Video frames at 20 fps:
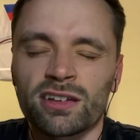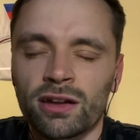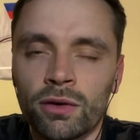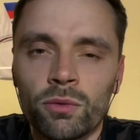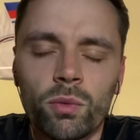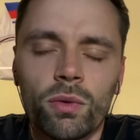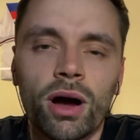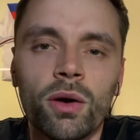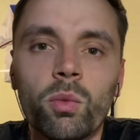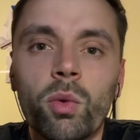And
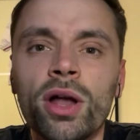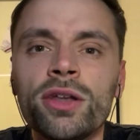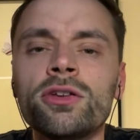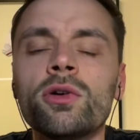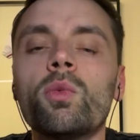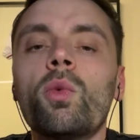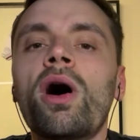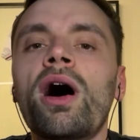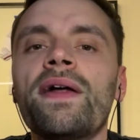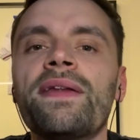I
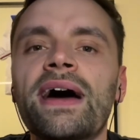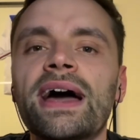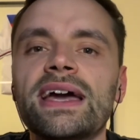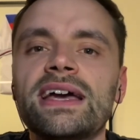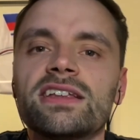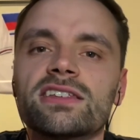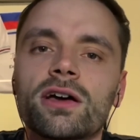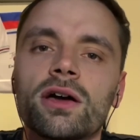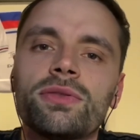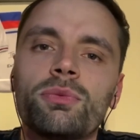wonder why that
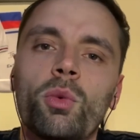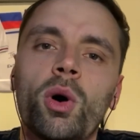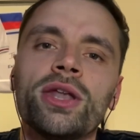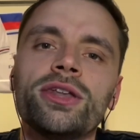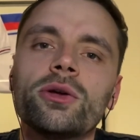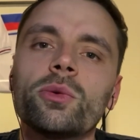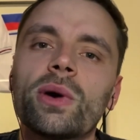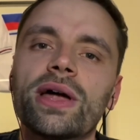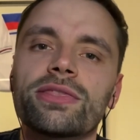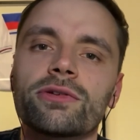is. I
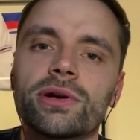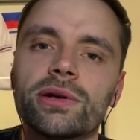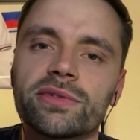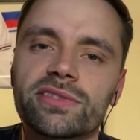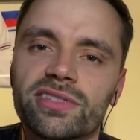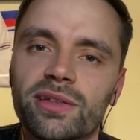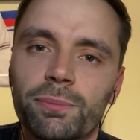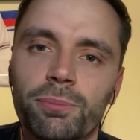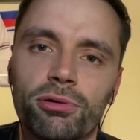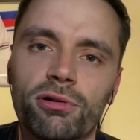wonder whether
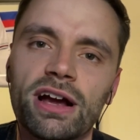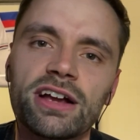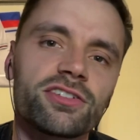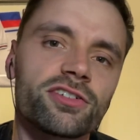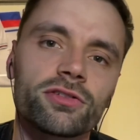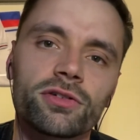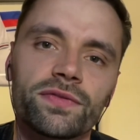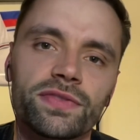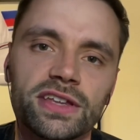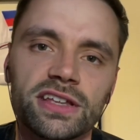it's the
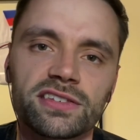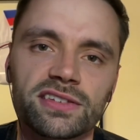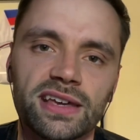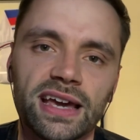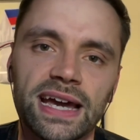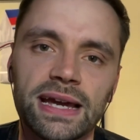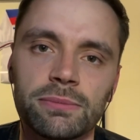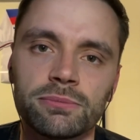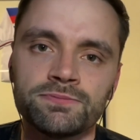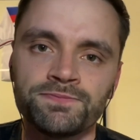pressure of this
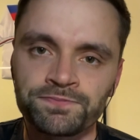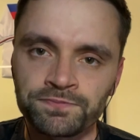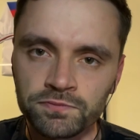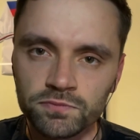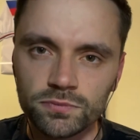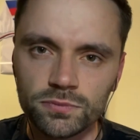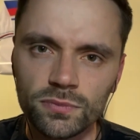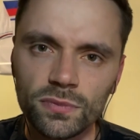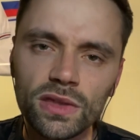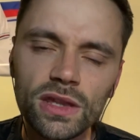game
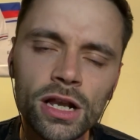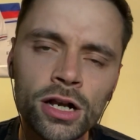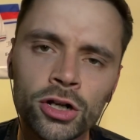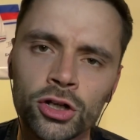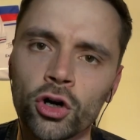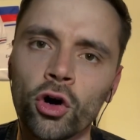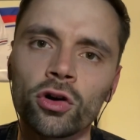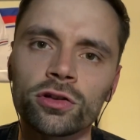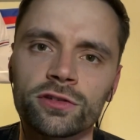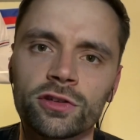
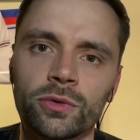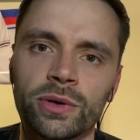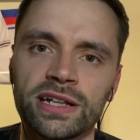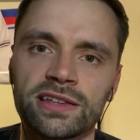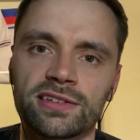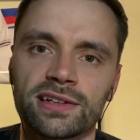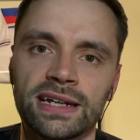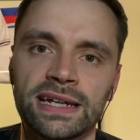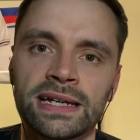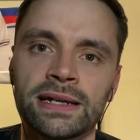got to
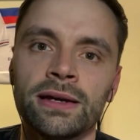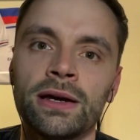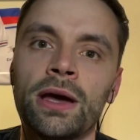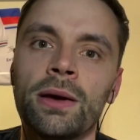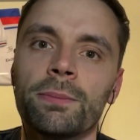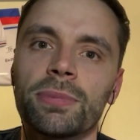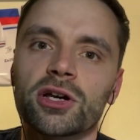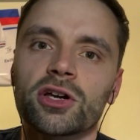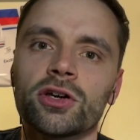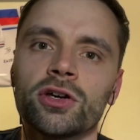Italy,
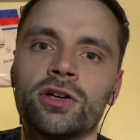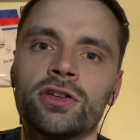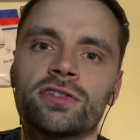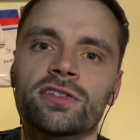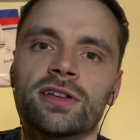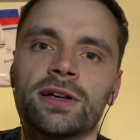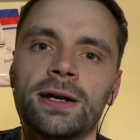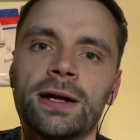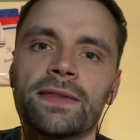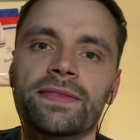
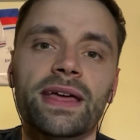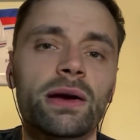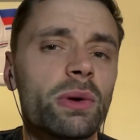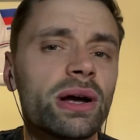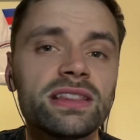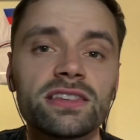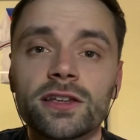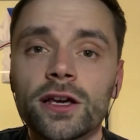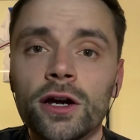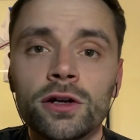because they
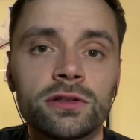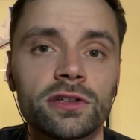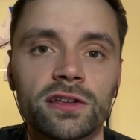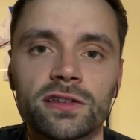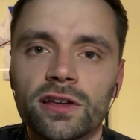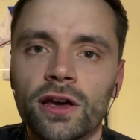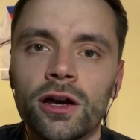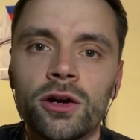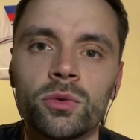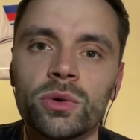went
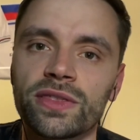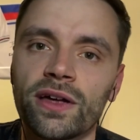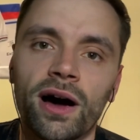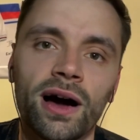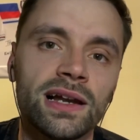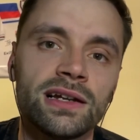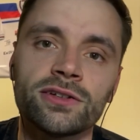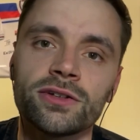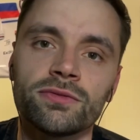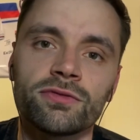toe-to-toe with
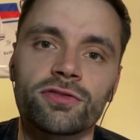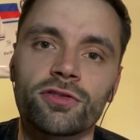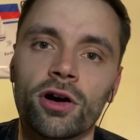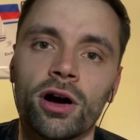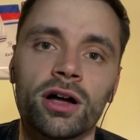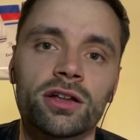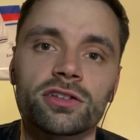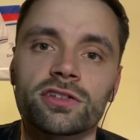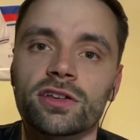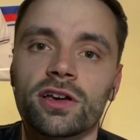Ireland and
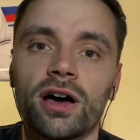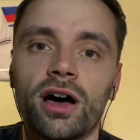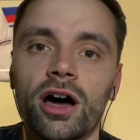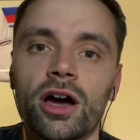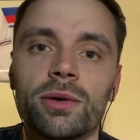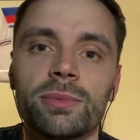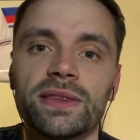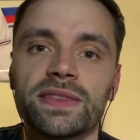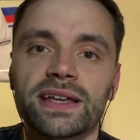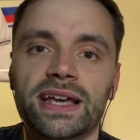France at home in the